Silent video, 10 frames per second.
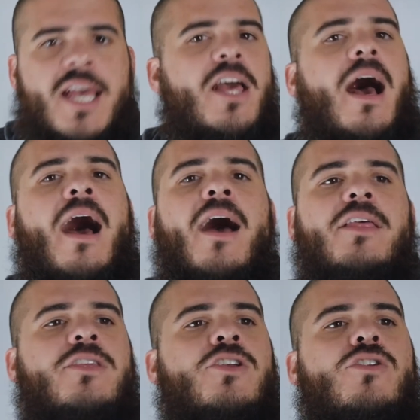
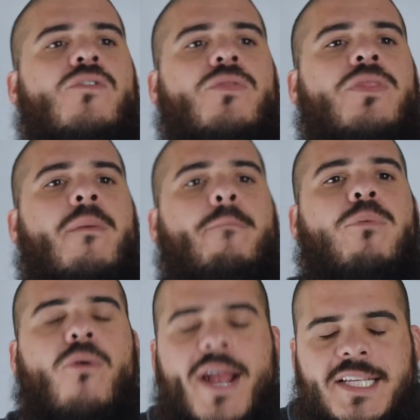The
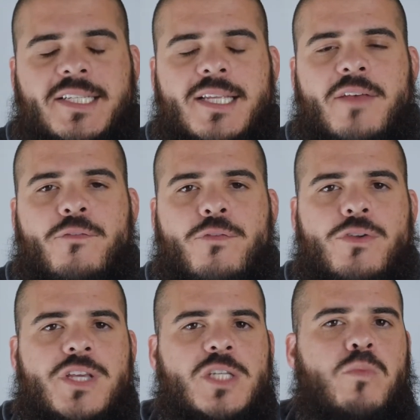price for
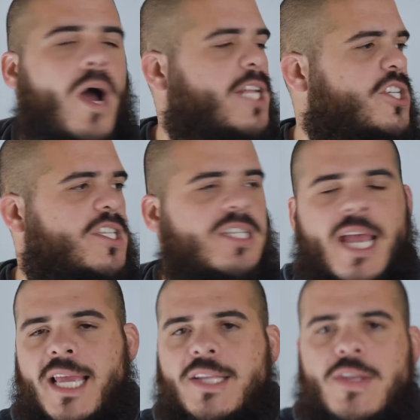these watches,
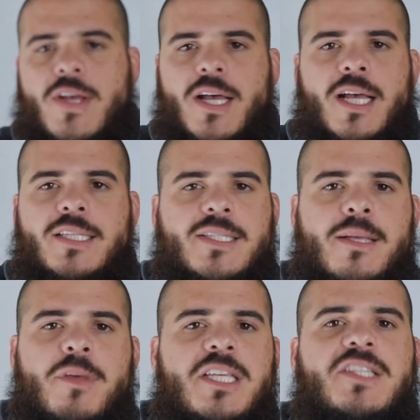like
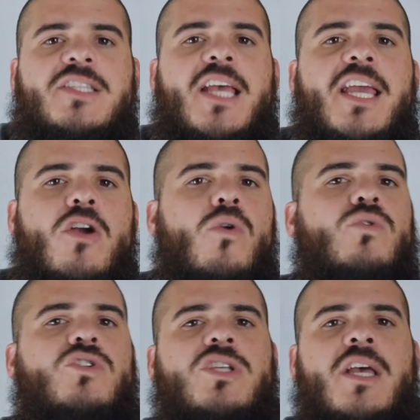some of these
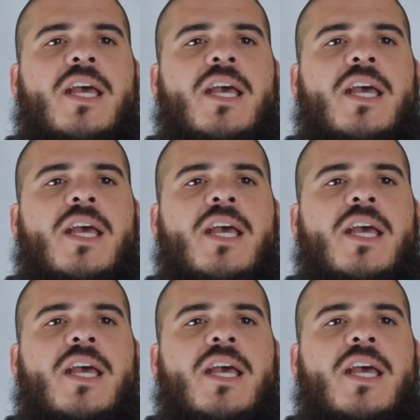Seikos,